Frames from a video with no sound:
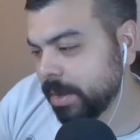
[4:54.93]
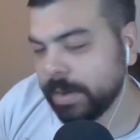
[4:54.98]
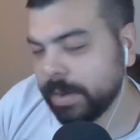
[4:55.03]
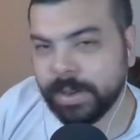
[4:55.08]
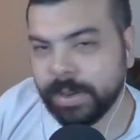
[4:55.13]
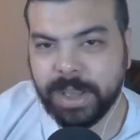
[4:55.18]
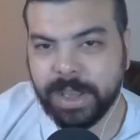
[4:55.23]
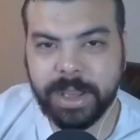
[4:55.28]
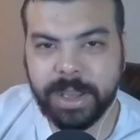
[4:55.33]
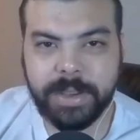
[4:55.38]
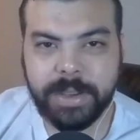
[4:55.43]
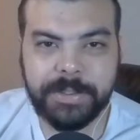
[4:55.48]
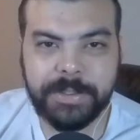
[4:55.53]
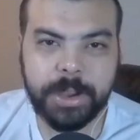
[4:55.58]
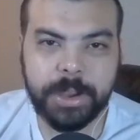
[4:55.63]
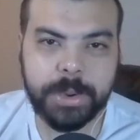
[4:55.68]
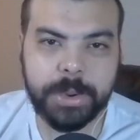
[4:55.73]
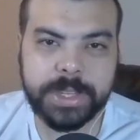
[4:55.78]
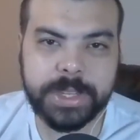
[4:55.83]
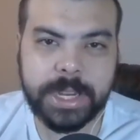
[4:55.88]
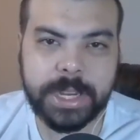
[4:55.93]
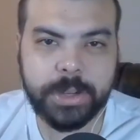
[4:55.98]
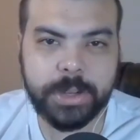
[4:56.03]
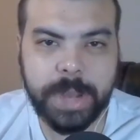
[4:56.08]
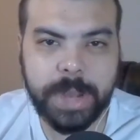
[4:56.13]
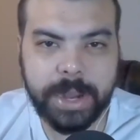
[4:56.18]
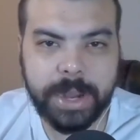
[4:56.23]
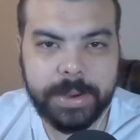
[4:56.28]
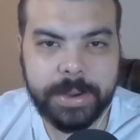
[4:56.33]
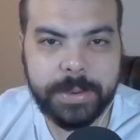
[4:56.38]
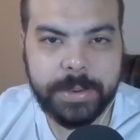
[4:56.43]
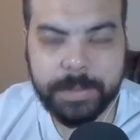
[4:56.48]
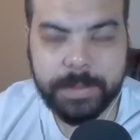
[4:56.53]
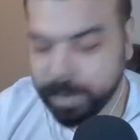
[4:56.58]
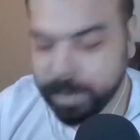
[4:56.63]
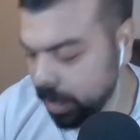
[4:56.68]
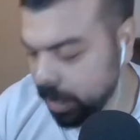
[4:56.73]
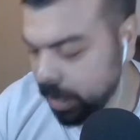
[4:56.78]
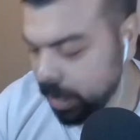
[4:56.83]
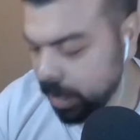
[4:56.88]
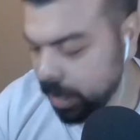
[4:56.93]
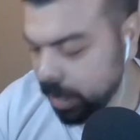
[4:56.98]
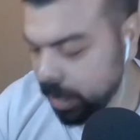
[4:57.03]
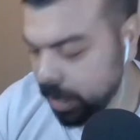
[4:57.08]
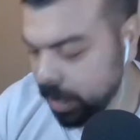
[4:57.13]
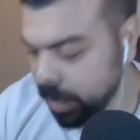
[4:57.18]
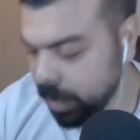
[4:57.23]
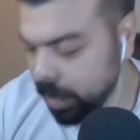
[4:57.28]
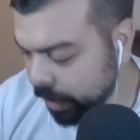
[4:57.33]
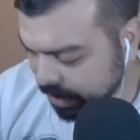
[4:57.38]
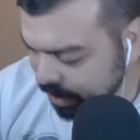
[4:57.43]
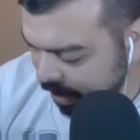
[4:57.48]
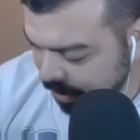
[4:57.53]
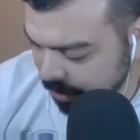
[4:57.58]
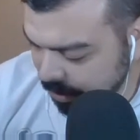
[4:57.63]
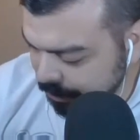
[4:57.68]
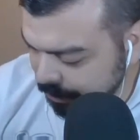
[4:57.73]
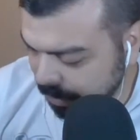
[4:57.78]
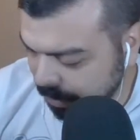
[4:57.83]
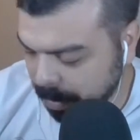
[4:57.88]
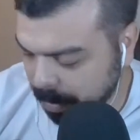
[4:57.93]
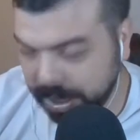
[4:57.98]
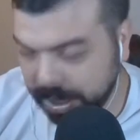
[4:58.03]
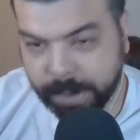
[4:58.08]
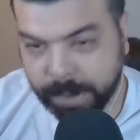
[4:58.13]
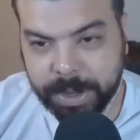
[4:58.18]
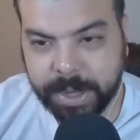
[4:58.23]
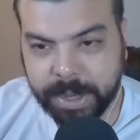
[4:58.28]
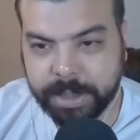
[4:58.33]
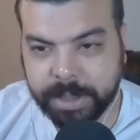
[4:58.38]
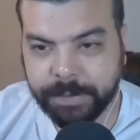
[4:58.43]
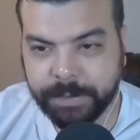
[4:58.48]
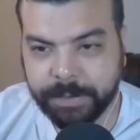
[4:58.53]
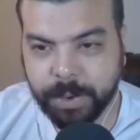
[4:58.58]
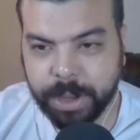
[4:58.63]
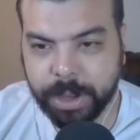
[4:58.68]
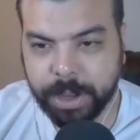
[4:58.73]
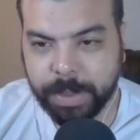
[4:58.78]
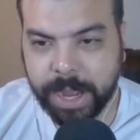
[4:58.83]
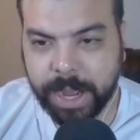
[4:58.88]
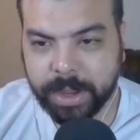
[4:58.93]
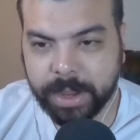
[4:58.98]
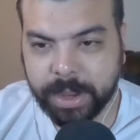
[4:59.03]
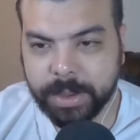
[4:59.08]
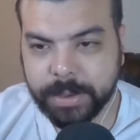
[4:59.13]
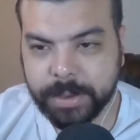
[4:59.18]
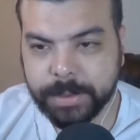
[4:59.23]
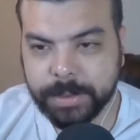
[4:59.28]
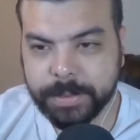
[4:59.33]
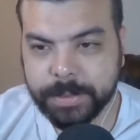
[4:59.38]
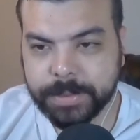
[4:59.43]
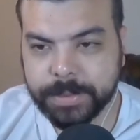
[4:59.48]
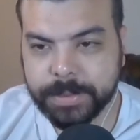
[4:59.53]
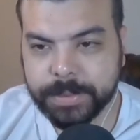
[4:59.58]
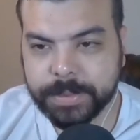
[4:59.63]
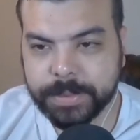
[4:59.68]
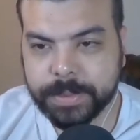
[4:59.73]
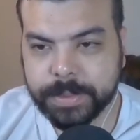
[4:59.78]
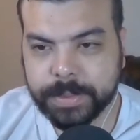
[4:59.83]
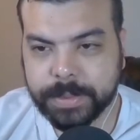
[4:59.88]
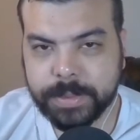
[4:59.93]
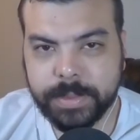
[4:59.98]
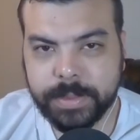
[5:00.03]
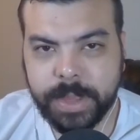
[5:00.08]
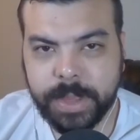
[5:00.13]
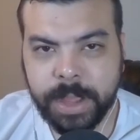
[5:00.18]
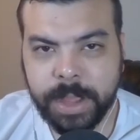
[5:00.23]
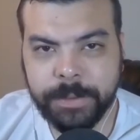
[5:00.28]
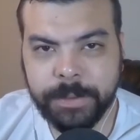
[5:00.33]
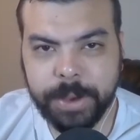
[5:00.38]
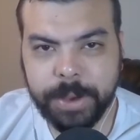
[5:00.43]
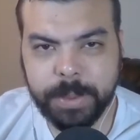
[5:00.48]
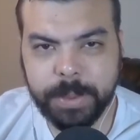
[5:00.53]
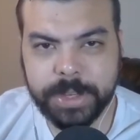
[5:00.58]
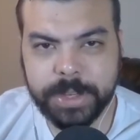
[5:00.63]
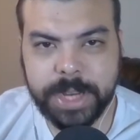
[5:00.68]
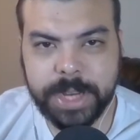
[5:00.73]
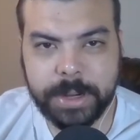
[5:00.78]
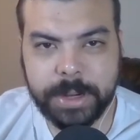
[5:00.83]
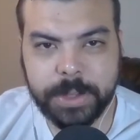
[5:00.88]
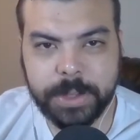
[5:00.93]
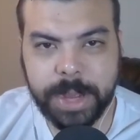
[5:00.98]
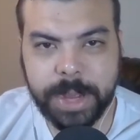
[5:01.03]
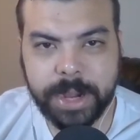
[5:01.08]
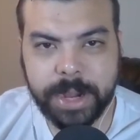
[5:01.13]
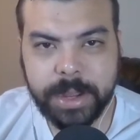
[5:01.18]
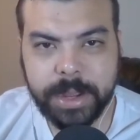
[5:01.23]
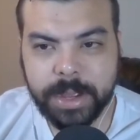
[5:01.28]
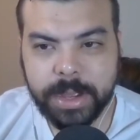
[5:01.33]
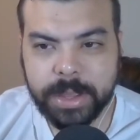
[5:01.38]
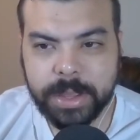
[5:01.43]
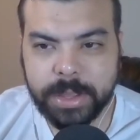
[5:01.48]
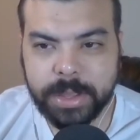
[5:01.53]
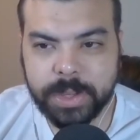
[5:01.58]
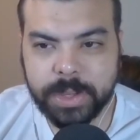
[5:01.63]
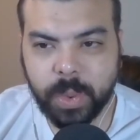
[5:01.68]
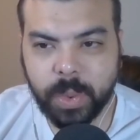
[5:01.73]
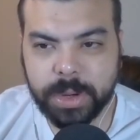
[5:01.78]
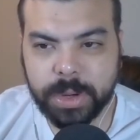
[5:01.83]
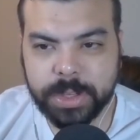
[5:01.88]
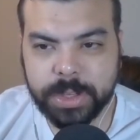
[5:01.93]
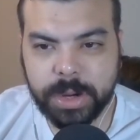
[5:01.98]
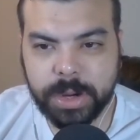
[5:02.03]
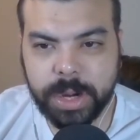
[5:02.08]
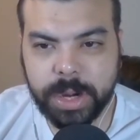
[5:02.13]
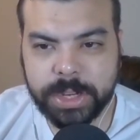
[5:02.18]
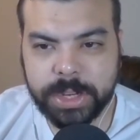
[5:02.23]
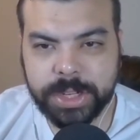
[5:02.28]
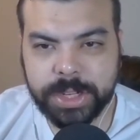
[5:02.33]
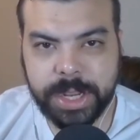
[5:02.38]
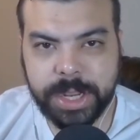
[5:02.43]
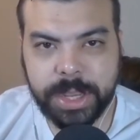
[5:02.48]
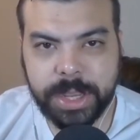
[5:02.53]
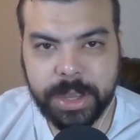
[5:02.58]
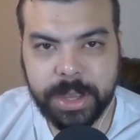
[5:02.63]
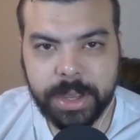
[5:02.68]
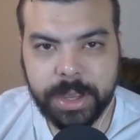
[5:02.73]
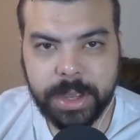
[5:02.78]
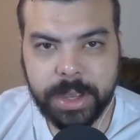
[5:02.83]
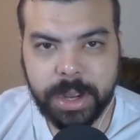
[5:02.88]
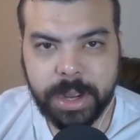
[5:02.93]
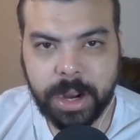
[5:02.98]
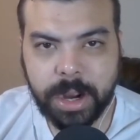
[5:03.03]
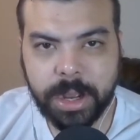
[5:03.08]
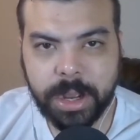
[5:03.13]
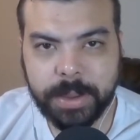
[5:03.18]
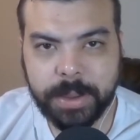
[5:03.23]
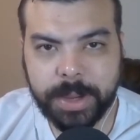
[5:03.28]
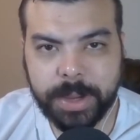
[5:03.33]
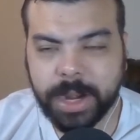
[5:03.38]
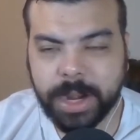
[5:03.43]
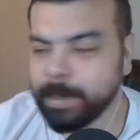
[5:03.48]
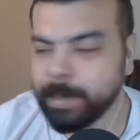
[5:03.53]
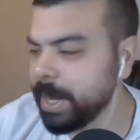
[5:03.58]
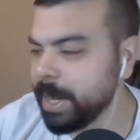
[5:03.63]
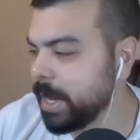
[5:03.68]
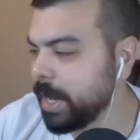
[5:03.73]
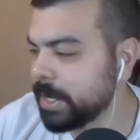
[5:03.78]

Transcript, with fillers: Uh, Filbert's not too bad. This is like becoming like the Fulia pack. Filbert's not too bad. The squirrels are actually um, good. I mean, he's